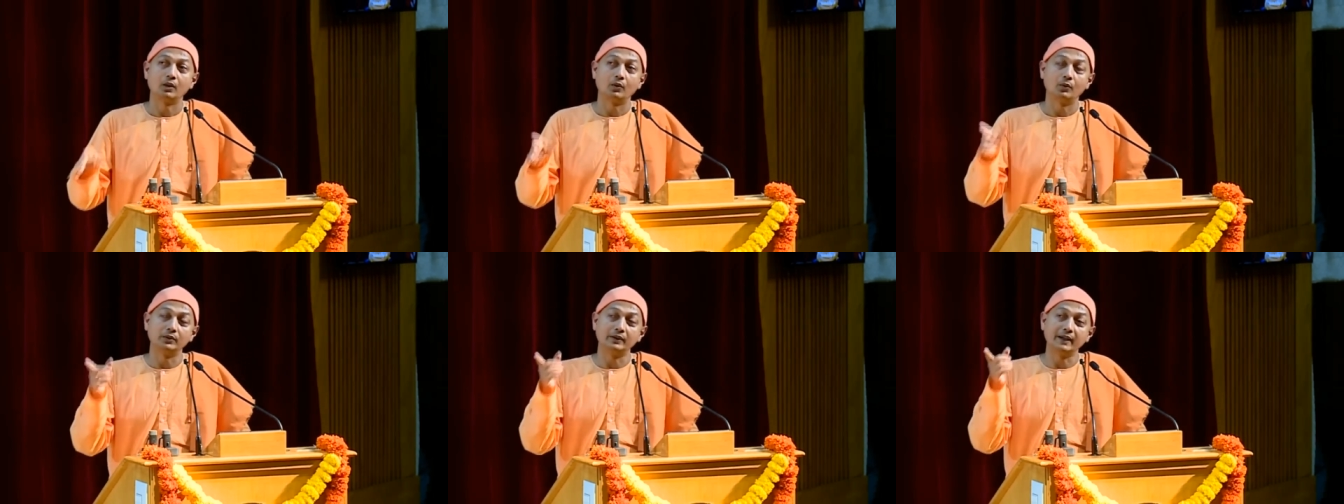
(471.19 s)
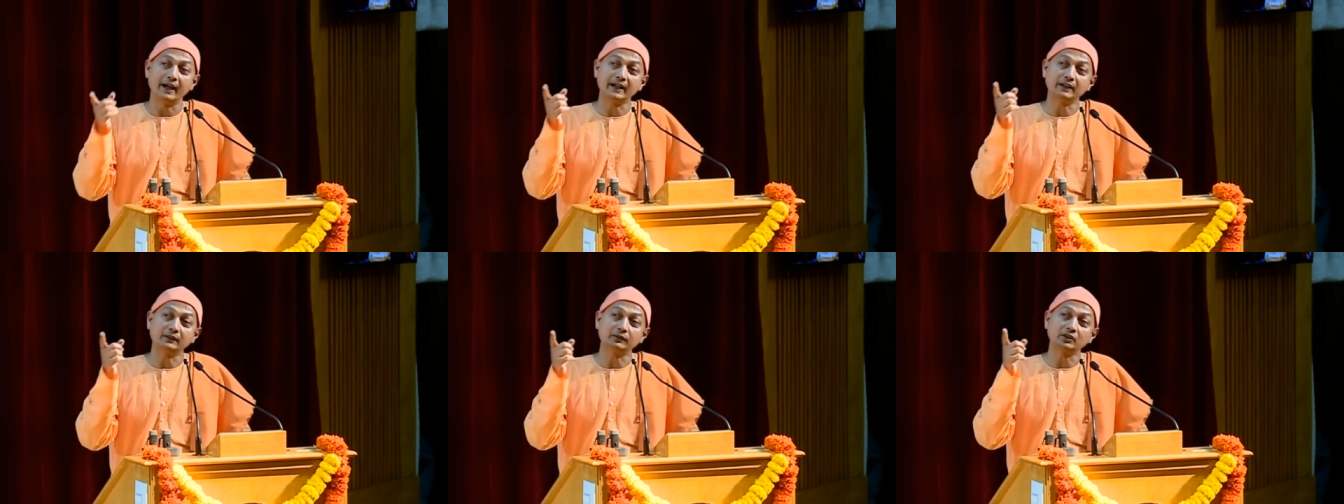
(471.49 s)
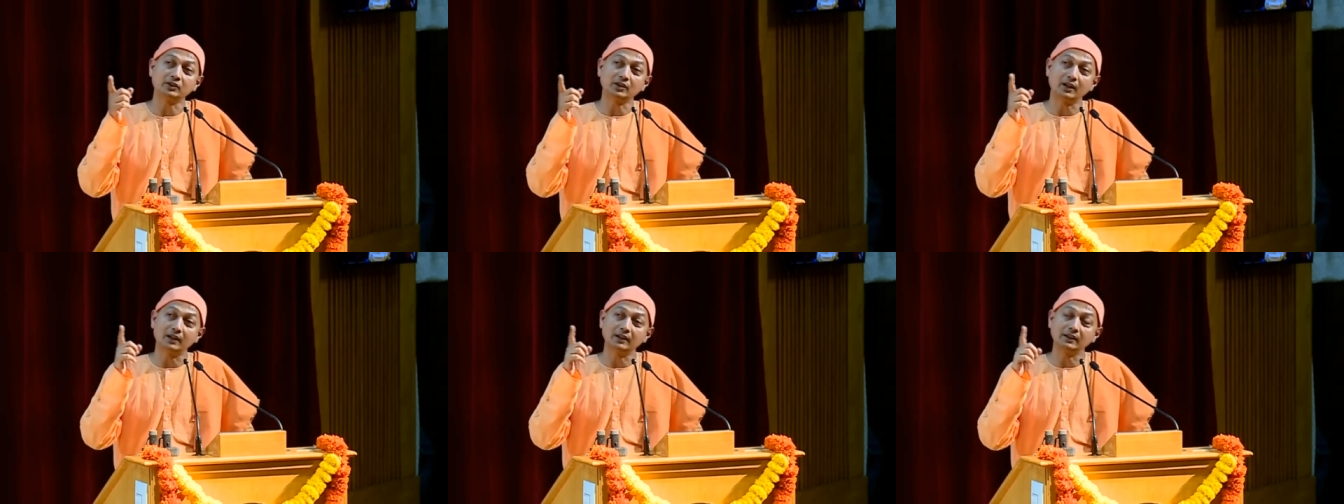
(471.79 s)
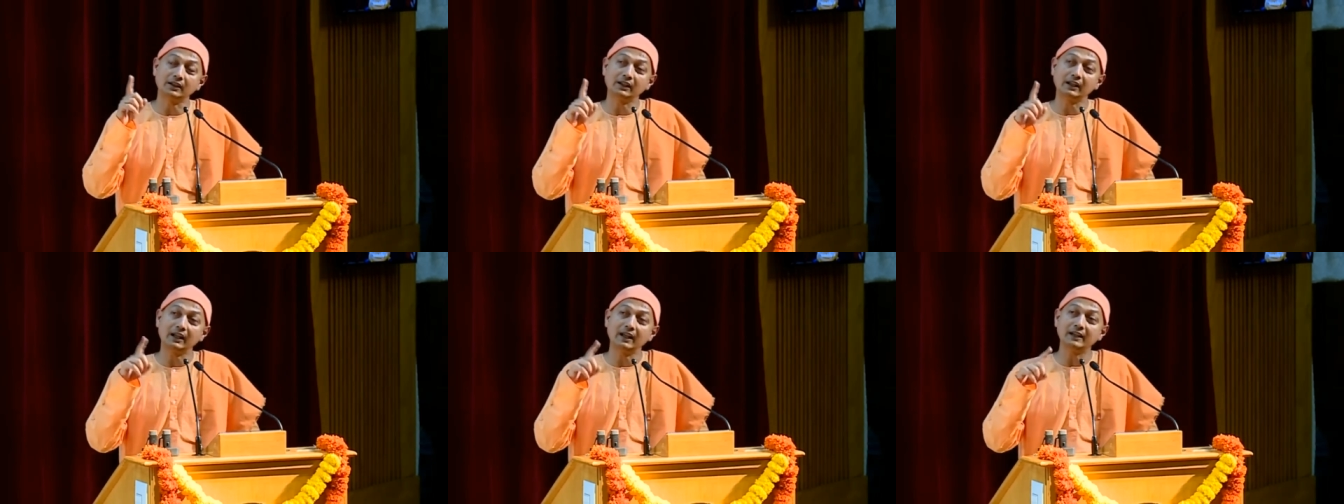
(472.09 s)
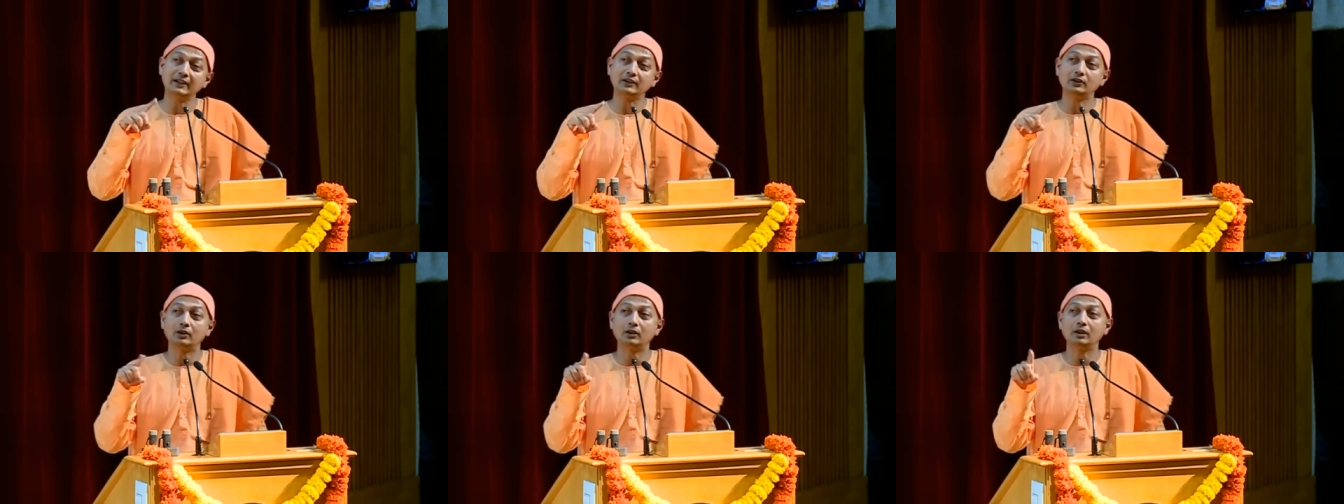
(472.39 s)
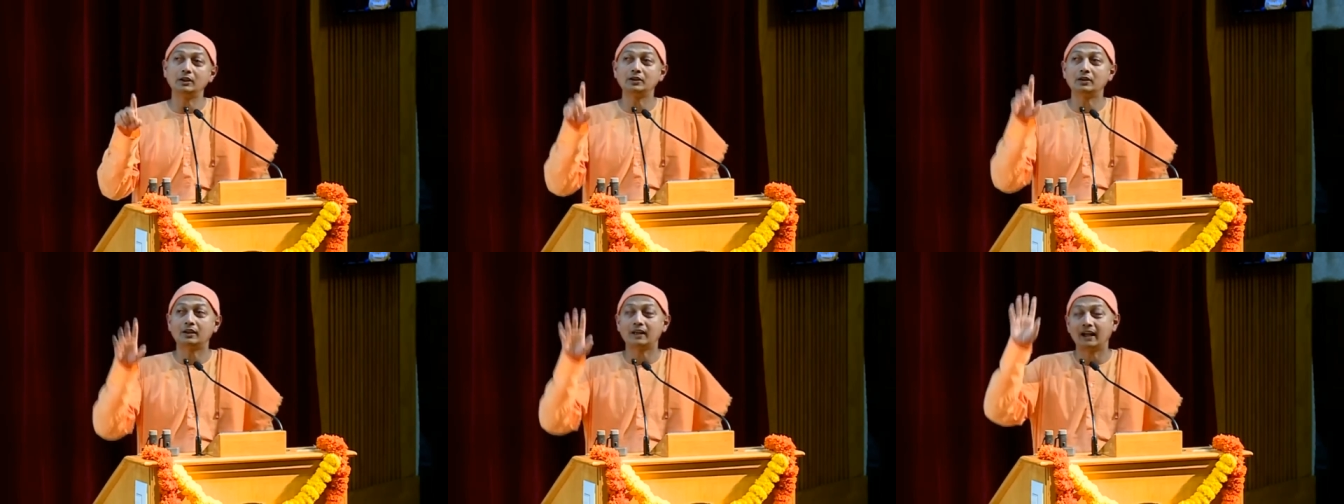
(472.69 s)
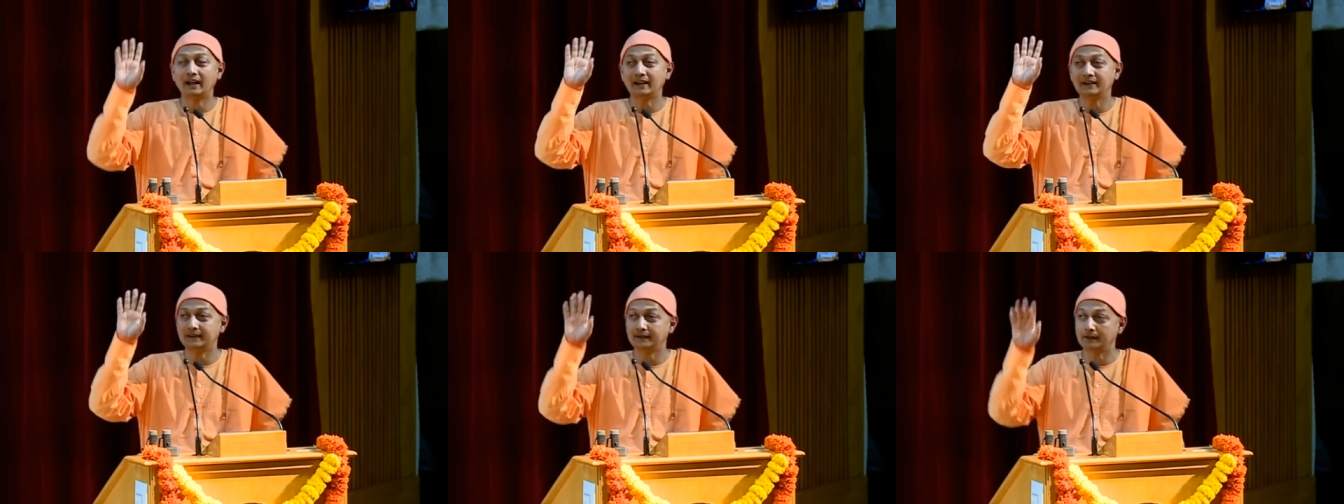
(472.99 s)
That which underlies all your
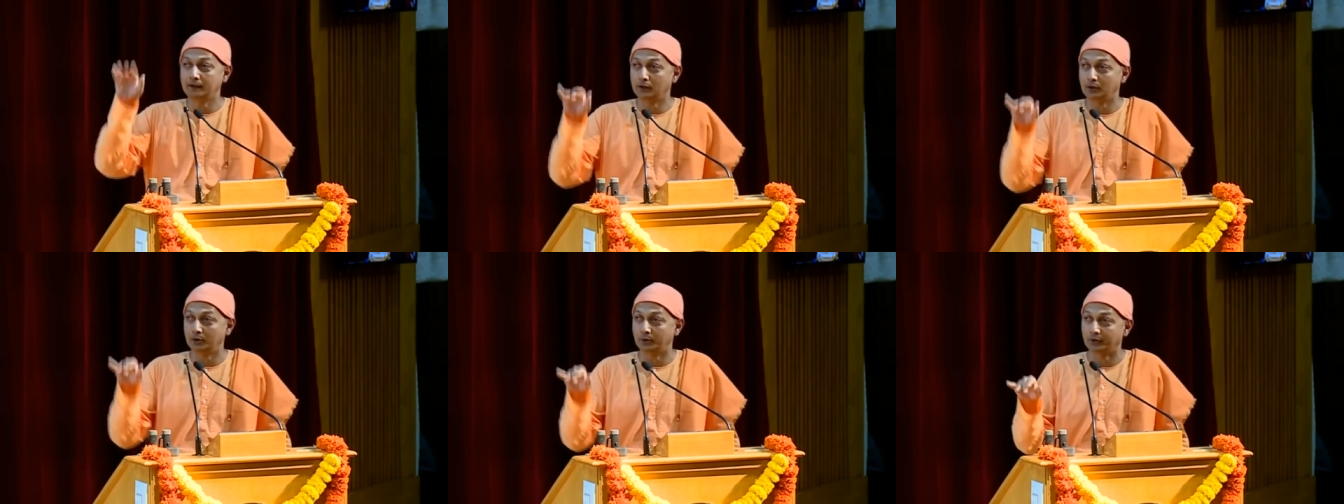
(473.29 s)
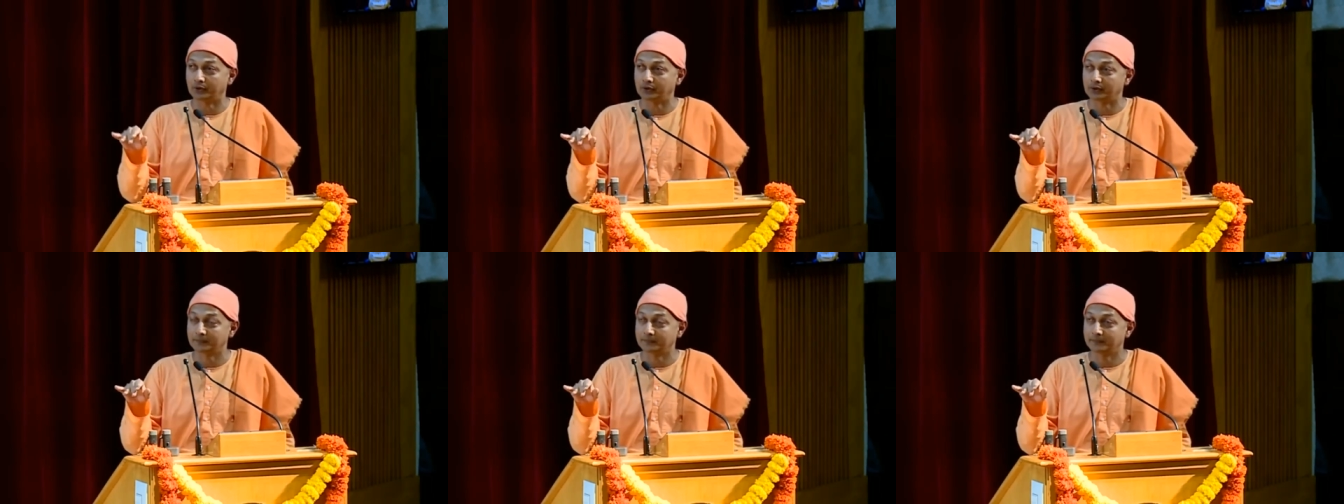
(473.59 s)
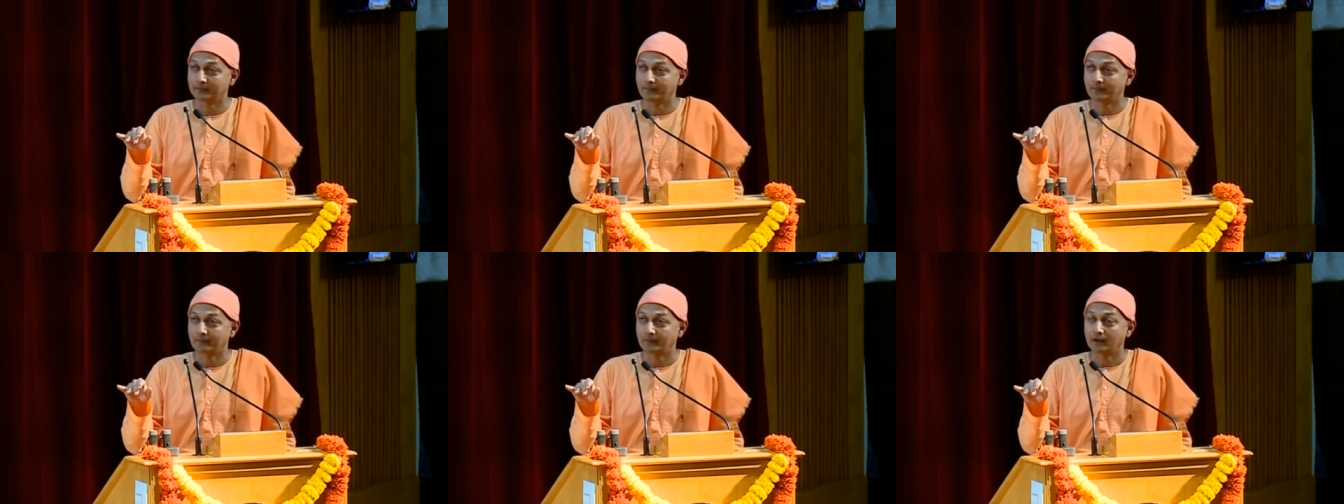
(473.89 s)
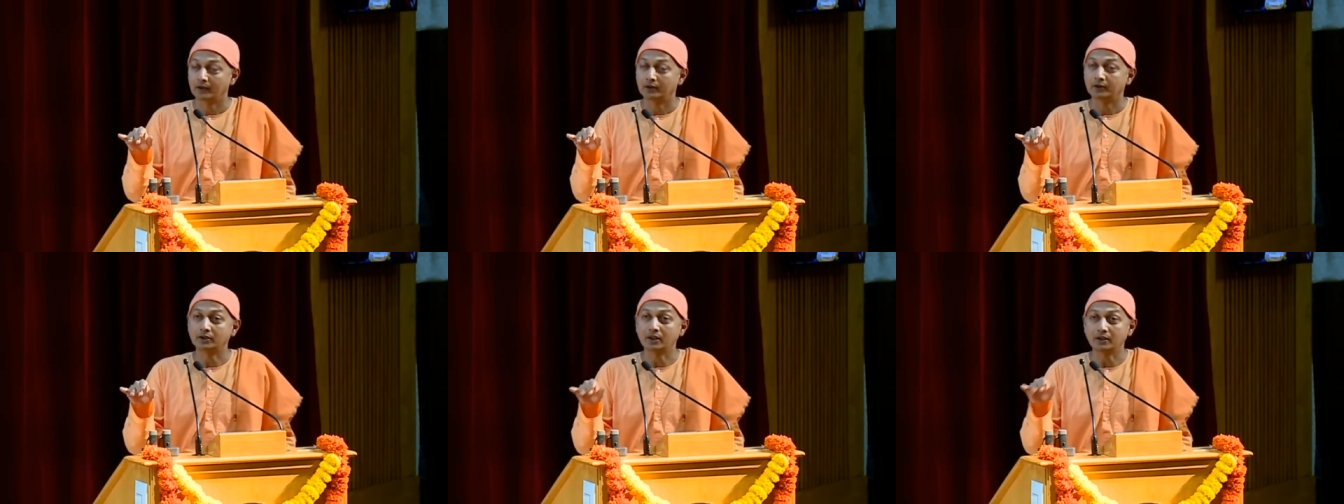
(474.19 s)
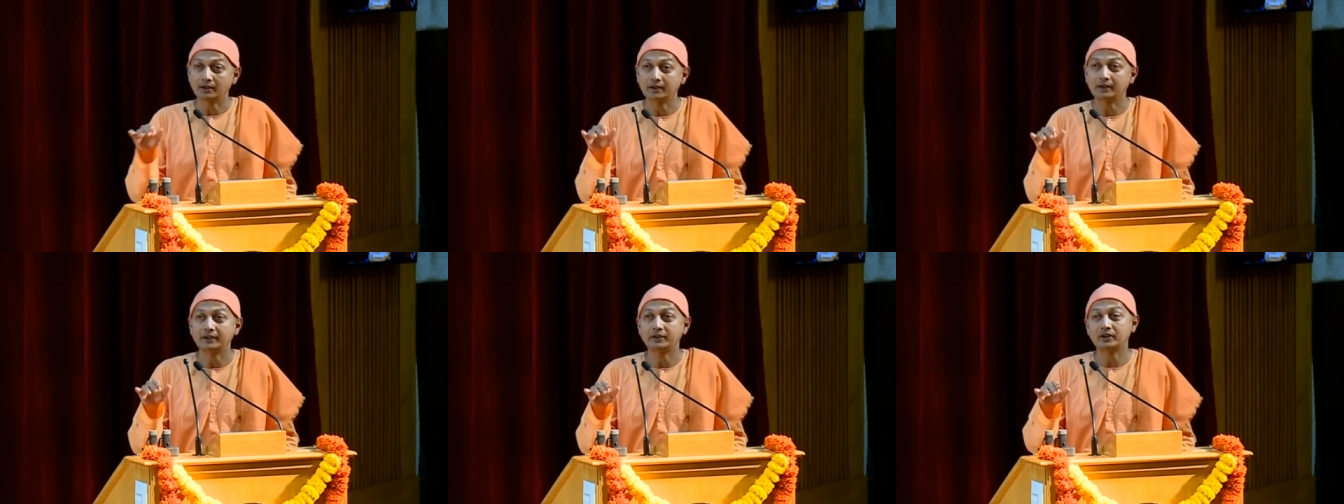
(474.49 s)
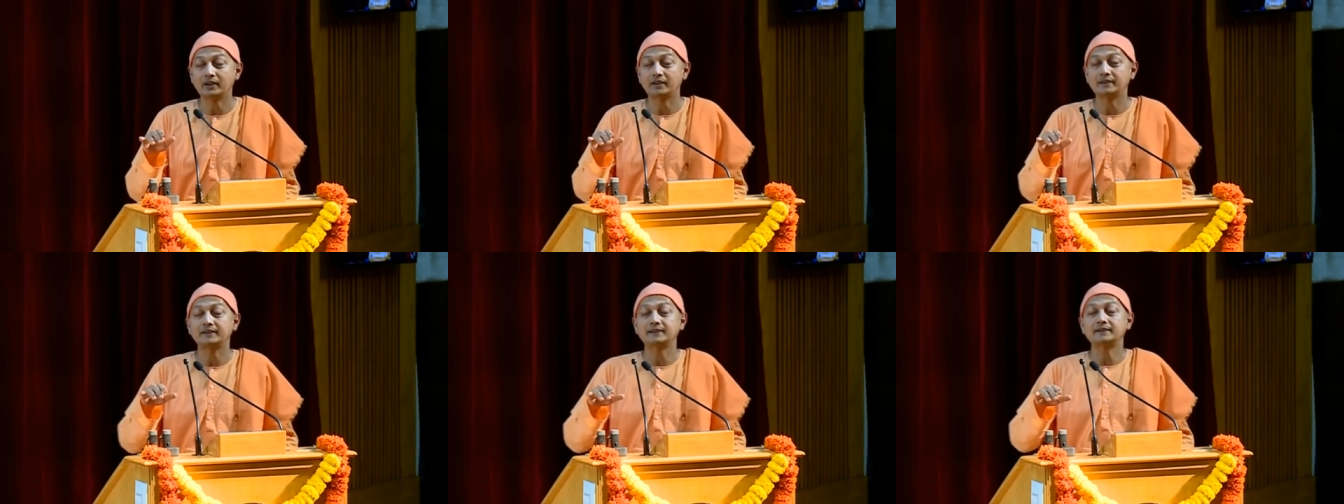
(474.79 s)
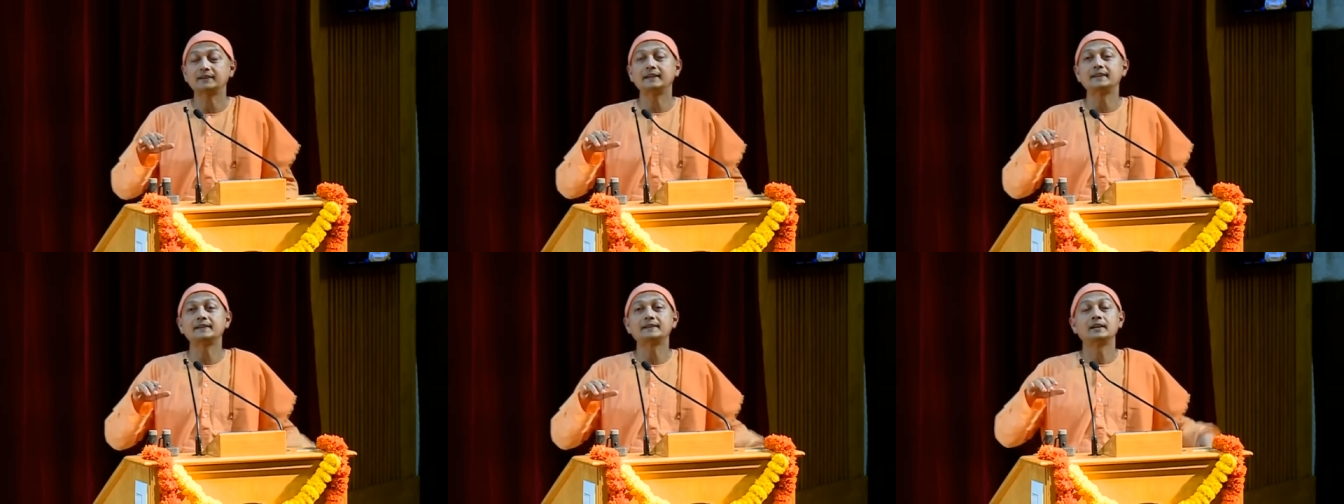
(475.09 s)
highs and lows. Shankaracharya
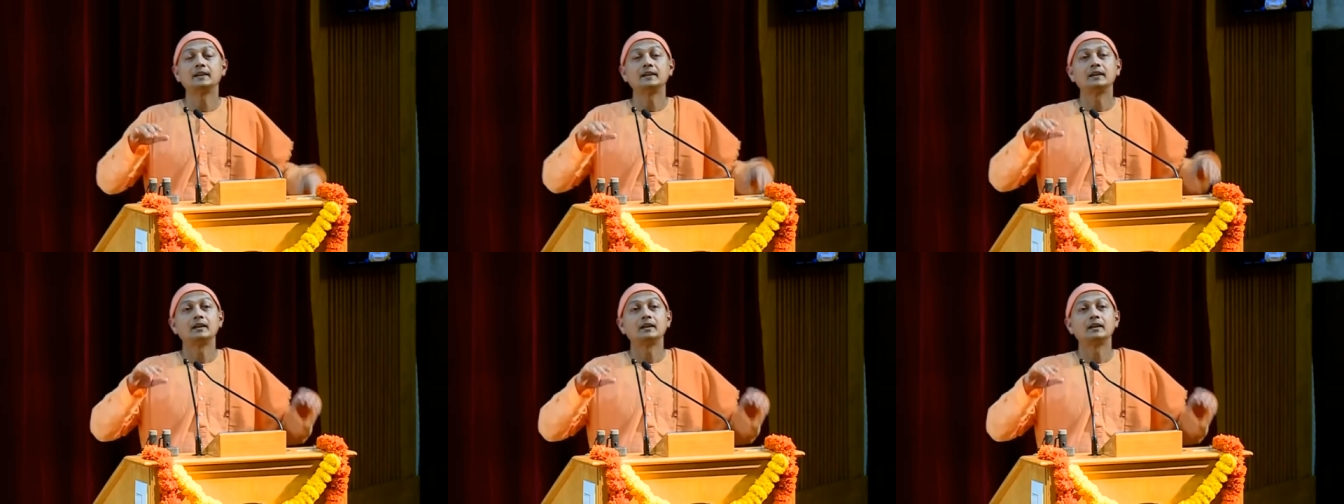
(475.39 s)
says,